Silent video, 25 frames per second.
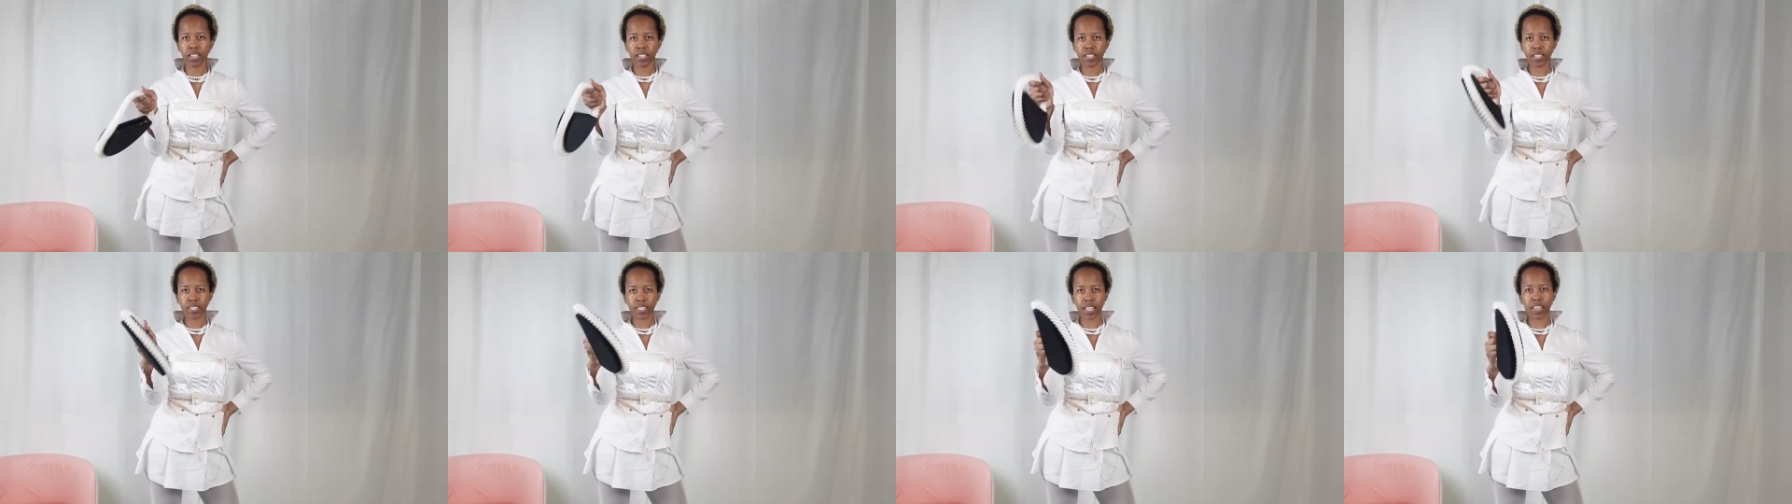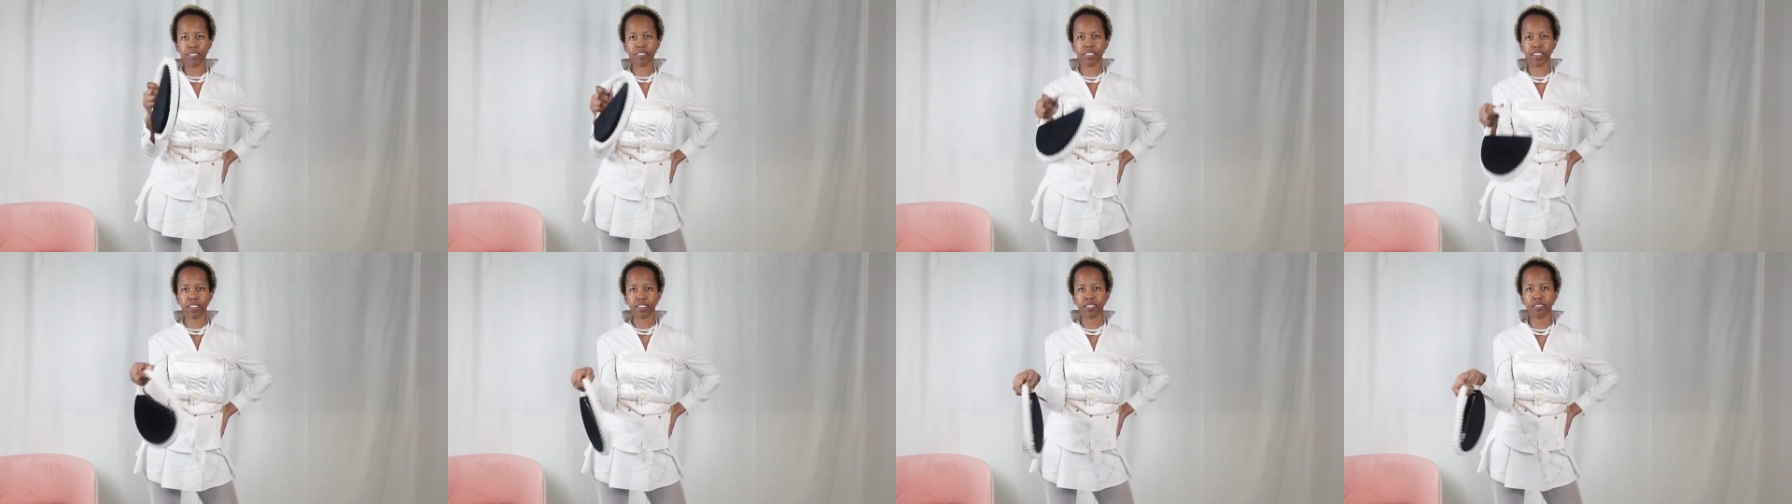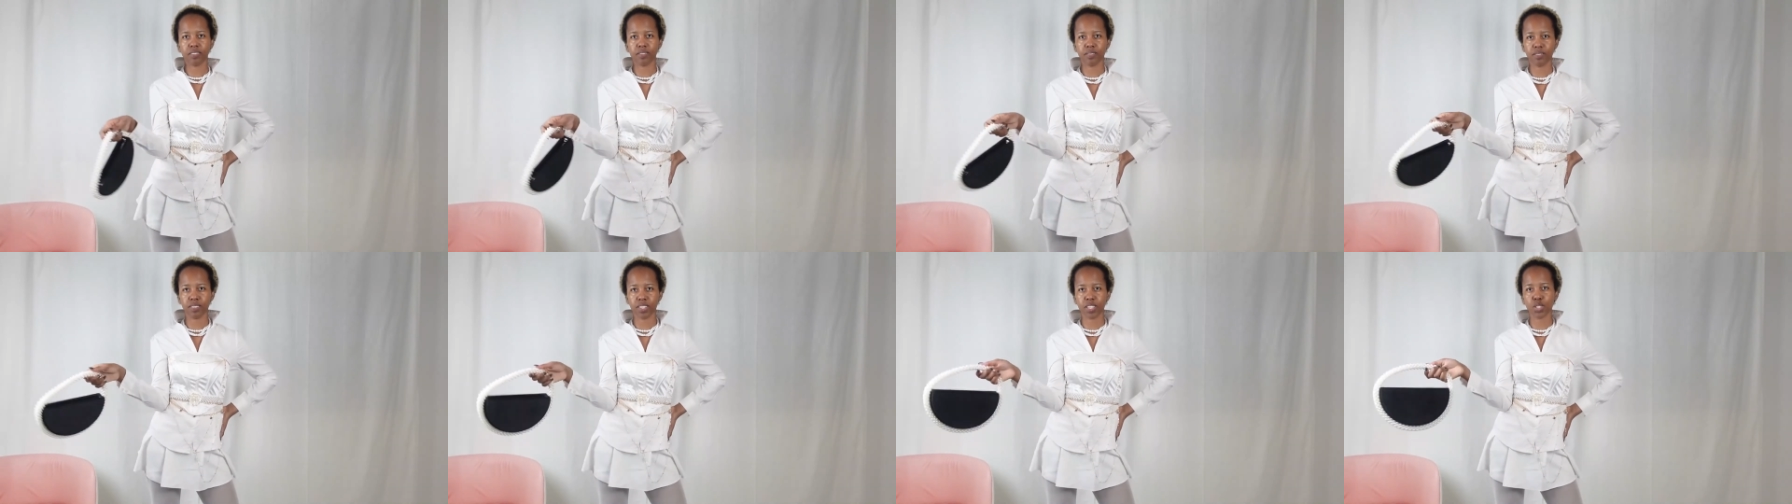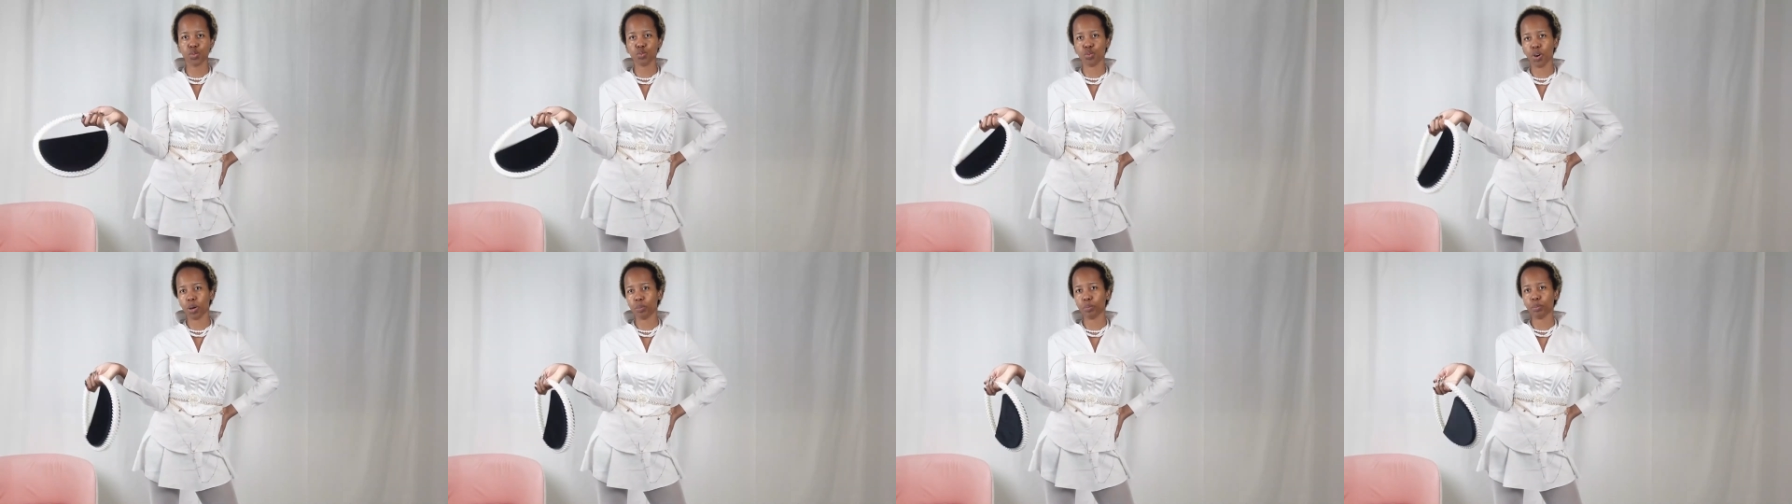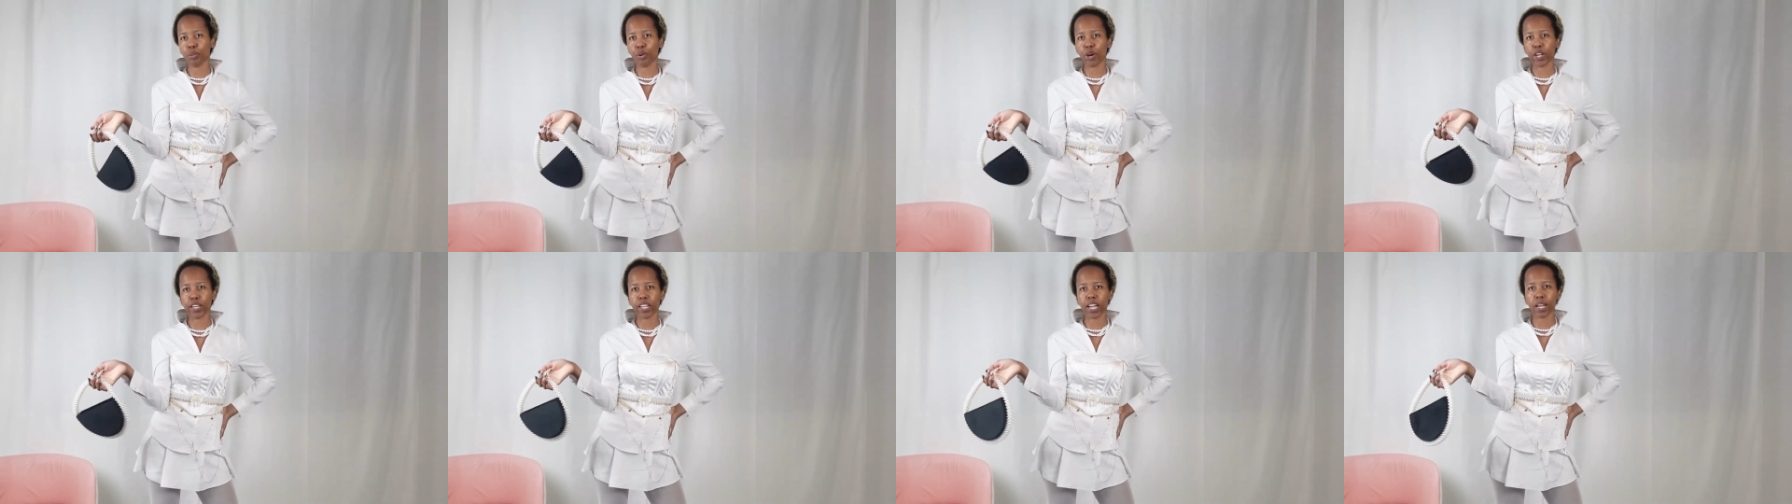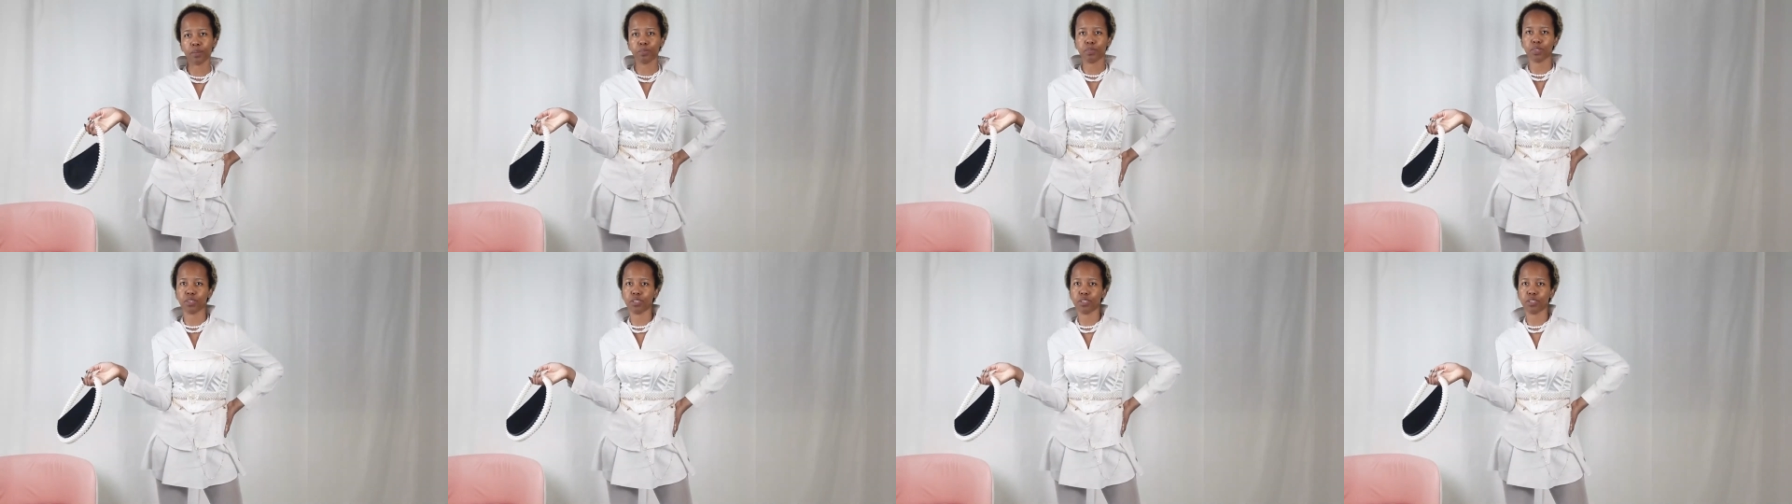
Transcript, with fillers: 7 just one point up